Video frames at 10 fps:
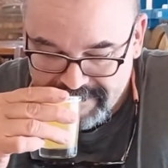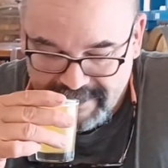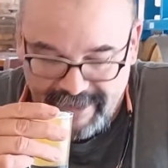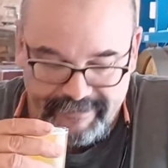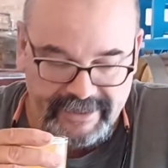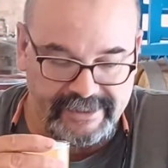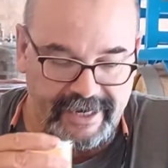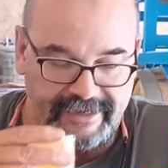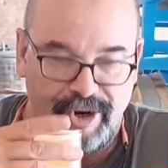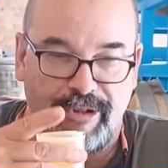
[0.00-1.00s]
Let me
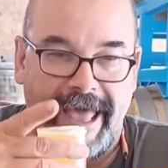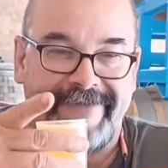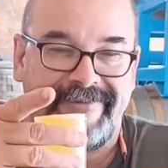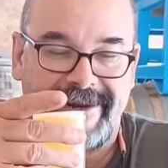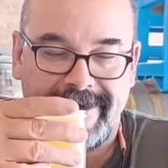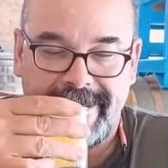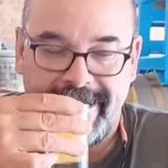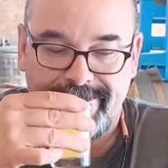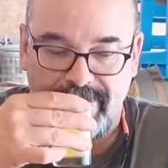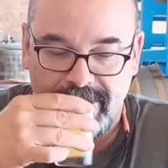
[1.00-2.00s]
see, no laughing on
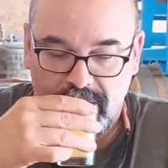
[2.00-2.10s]
camera.